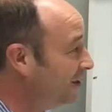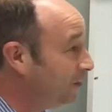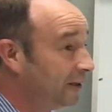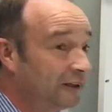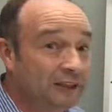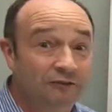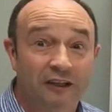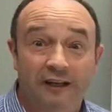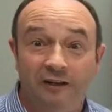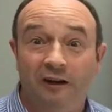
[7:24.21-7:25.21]
We're not even
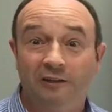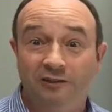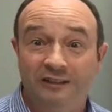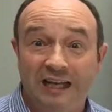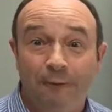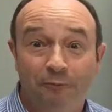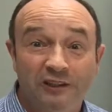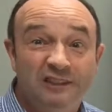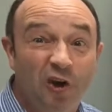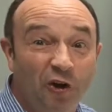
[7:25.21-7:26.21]
Leonardo
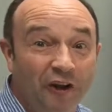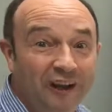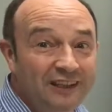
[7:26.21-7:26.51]
DiCaprio's son.